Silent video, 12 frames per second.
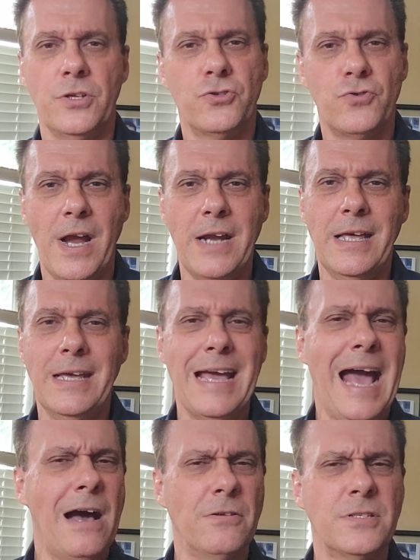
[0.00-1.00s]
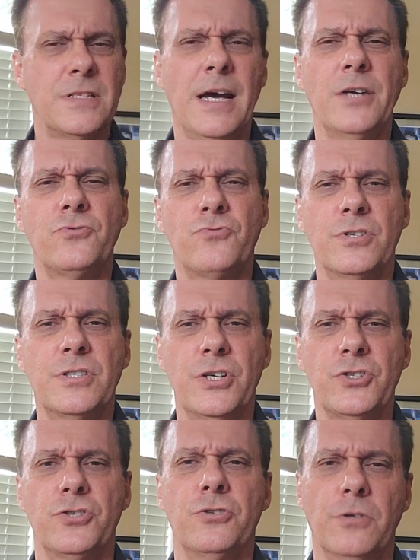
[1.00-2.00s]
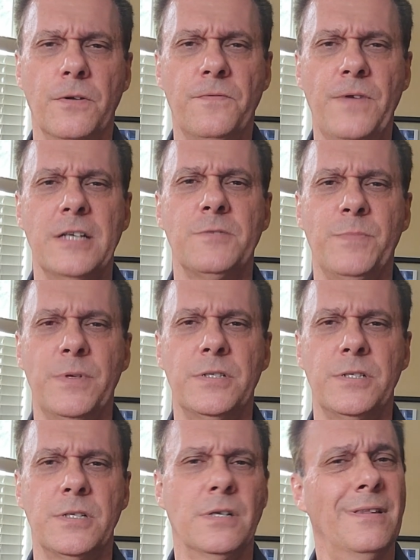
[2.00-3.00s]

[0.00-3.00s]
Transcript: trading outside traditional investments